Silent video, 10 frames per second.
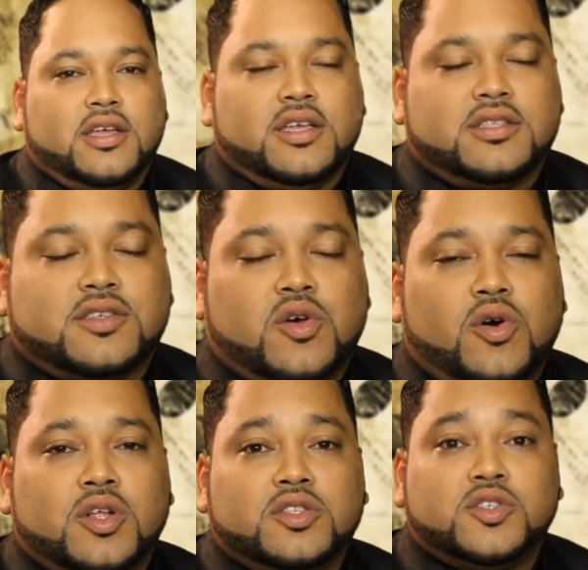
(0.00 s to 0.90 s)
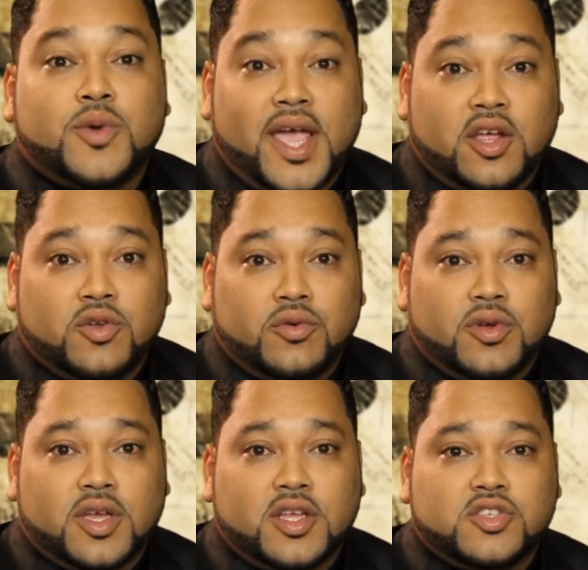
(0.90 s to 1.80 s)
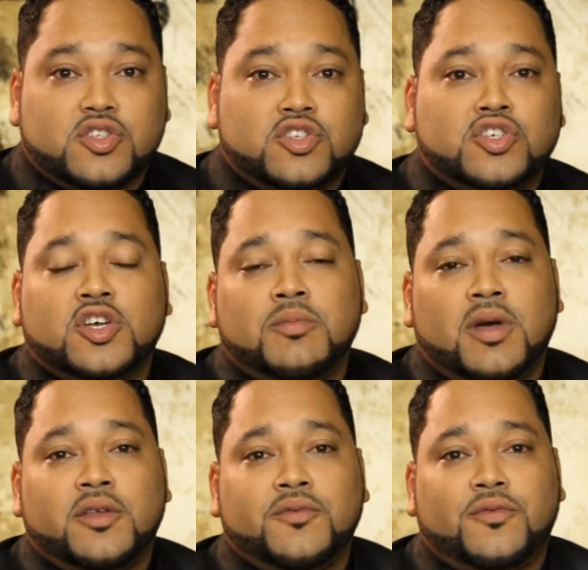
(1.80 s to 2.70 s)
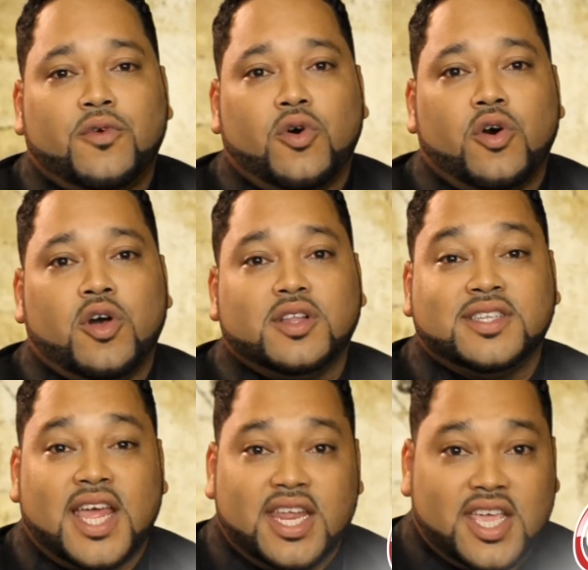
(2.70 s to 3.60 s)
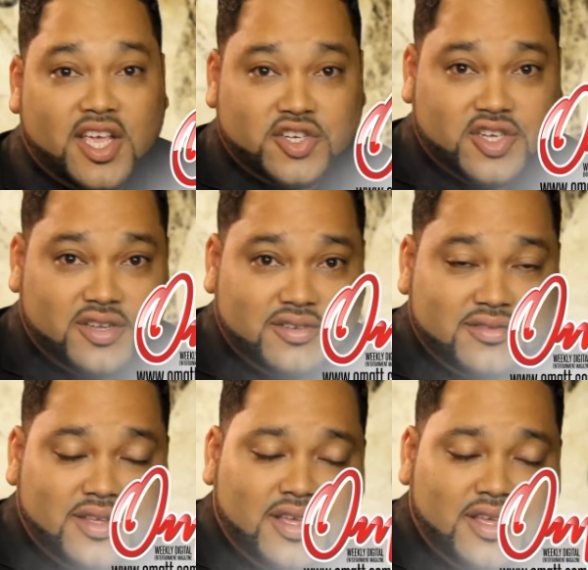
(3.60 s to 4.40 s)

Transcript: It's called Zueignung. It's German for dedication.